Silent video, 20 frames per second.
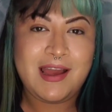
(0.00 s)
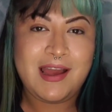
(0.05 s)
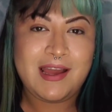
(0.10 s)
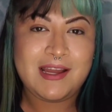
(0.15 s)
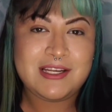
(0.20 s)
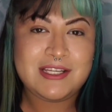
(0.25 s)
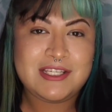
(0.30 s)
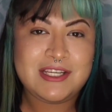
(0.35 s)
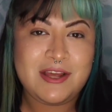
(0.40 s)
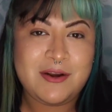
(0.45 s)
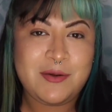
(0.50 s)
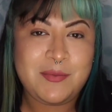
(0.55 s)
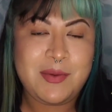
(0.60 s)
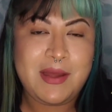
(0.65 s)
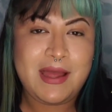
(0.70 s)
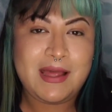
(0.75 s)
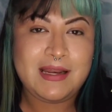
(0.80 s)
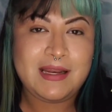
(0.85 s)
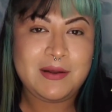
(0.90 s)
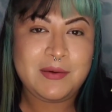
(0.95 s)
eyeshadow
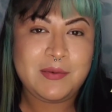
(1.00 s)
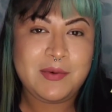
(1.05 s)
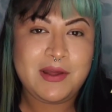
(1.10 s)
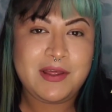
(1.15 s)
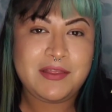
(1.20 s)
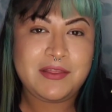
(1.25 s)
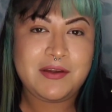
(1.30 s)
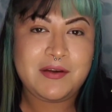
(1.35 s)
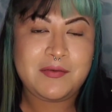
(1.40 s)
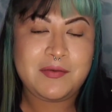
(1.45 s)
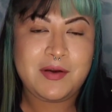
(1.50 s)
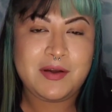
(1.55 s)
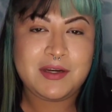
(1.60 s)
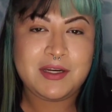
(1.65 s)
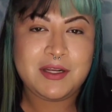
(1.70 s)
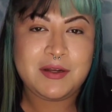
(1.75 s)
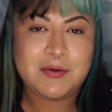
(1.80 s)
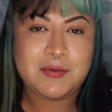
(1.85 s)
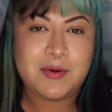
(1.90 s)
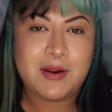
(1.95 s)
palette with
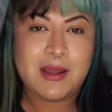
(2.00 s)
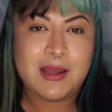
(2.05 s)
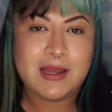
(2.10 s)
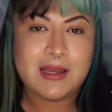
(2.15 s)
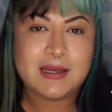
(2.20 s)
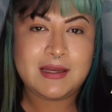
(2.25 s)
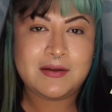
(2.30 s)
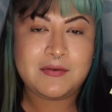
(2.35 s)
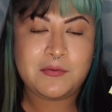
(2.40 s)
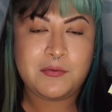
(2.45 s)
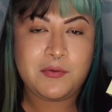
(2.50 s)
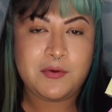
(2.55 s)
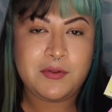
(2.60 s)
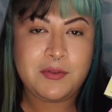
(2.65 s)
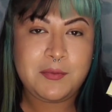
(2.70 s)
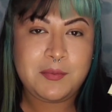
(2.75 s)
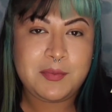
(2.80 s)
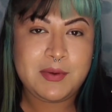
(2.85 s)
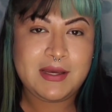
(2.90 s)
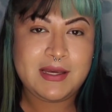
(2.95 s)
Avani Gregg for
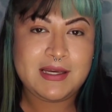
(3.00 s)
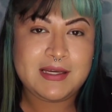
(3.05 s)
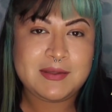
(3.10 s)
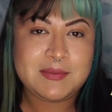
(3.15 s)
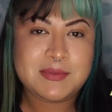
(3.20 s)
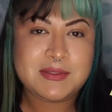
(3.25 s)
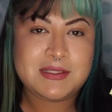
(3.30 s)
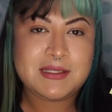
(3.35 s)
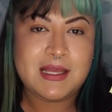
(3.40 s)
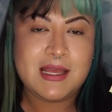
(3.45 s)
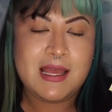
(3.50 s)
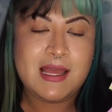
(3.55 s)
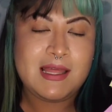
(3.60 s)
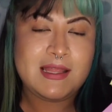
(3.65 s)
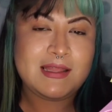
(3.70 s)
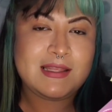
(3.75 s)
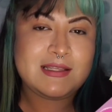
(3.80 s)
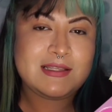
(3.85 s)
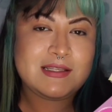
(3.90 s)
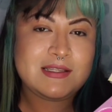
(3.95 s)
the babes.
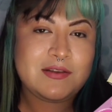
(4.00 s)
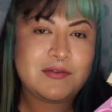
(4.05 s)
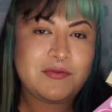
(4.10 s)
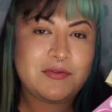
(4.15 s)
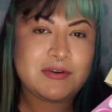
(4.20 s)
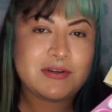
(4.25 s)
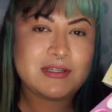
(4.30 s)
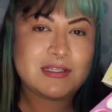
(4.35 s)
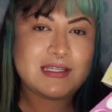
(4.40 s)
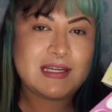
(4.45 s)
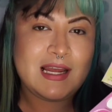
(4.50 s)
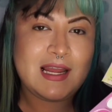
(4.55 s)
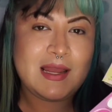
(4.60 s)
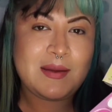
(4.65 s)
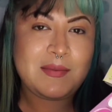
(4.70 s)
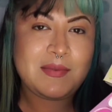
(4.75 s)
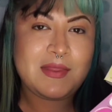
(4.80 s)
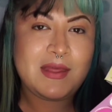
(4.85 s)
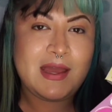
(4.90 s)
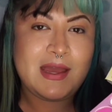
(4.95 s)
This is the first
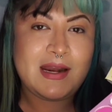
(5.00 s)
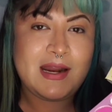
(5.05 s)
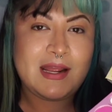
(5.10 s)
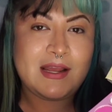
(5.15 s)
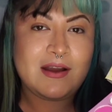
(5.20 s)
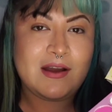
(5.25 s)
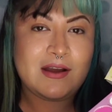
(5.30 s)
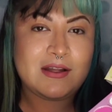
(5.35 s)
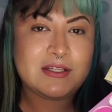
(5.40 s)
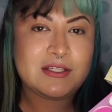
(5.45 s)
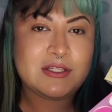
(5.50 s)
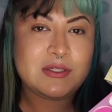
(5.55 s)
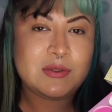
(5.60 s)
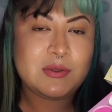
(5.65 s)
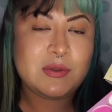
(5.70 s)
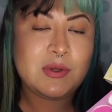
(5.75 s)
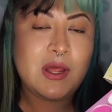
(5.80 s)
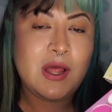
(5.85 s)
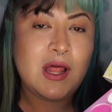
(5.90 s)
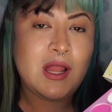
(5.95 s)
time that I got
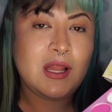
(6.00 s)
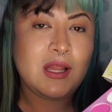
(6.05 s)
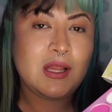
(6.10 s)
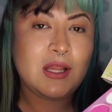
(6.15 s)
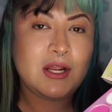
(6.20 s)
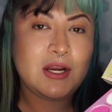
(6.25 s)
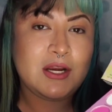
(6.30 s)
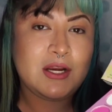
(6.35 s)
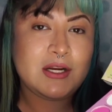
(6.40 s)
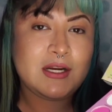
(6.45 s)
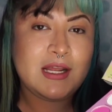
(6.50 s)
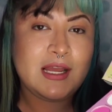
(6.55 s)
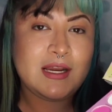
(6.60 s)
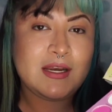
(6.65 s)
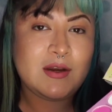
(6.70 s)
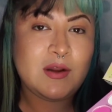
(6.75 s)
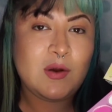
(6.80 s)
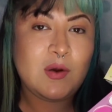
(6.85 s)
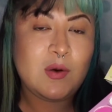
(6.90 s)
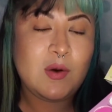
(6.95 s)
to learn
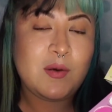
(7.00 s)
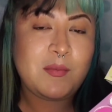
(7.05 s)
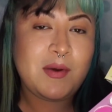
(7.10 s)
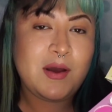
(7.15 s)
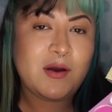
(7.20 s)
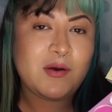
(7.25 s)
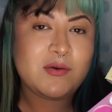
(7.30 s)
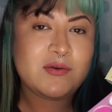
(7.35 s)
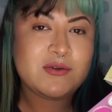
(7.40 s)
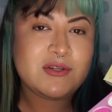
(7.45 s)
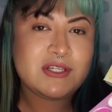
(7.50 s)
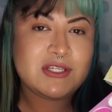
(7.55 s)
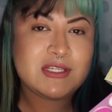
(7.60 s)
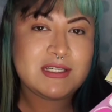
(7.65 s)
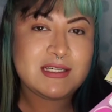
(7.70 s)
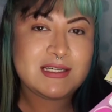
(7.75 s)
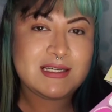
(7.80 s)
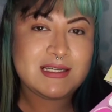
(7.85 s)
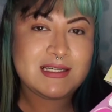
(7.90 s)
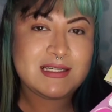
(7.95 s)
and know about who
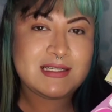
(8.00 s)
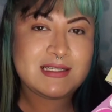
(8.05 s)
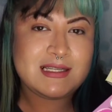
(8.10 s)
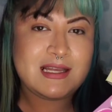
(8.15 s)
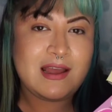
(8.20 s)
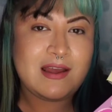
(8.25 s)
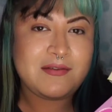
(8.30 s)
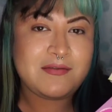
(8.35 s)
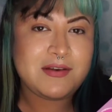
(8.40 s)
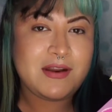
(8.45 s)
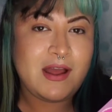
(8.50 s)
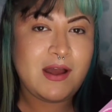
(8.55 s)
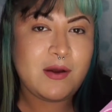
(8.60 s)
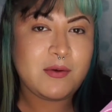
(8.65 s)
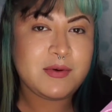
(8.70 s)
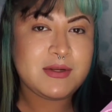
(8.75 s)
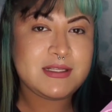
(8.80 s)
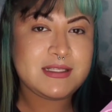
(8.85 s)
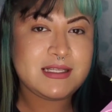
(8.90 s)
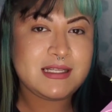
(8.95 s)
she is. I have now
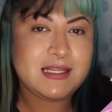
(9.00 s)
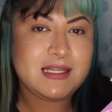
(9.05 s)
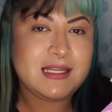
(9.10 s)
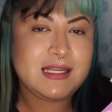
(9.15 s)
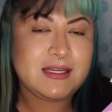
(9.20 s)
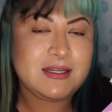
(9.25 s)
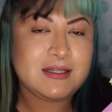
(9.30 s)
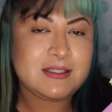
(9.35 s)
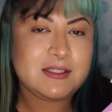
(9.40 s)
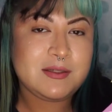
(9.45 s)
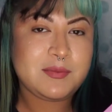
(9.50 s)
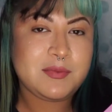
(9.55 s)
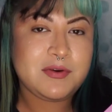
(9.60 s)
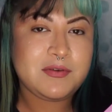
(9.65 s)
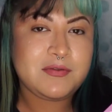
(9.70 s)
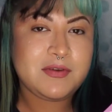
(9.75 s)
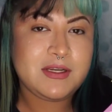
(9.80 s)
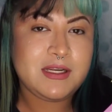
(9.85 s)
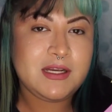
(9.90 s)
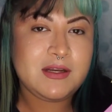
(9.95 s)
recently looked up her
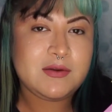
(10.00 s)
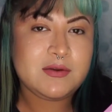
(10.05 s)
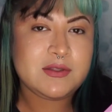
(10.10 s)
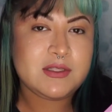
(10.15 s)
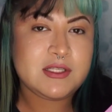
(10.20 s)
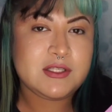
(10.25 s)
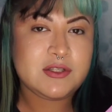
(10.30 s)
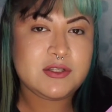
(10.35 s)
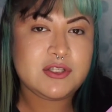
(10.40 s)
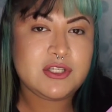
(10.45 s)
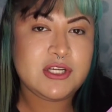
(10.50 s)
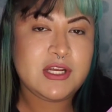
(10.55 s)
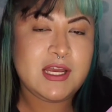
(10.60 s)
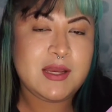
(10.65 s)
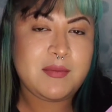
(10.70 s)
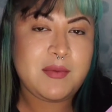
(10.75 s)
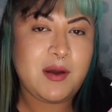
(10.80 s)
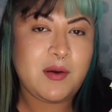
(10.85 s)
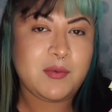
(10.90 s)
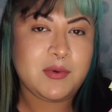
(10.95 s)
videos, and so she
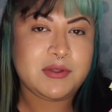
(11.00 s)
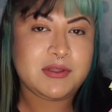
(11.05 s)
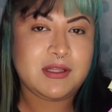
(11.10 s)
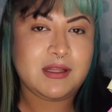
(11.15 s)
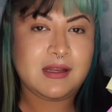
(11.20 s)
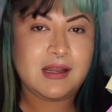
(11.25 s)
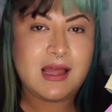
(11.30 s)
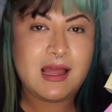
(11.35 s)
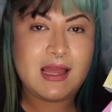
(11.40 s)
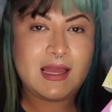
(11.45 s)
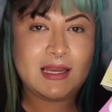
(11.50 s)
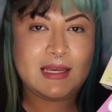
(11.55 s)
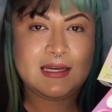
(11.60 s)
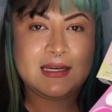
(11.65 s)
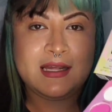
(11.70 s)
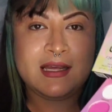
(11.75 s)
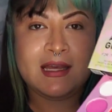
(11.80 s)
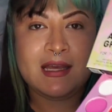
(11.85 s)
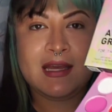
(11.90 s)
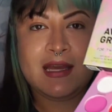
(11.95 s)
came out with the
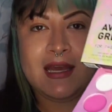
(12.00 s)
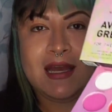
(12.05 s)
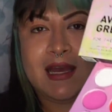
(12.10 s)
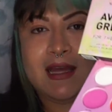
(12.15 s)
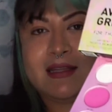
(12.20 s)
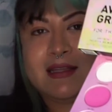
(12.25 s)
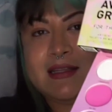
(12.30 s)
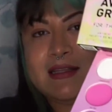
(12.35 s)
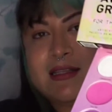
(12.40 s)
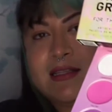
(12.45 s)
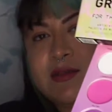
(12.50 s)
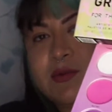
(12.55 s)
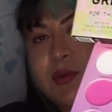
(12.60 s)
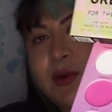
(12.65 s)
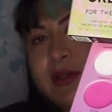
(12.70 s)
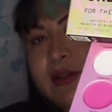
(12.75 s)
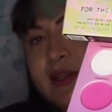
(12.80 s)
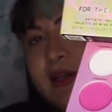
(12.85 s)
line. And this is what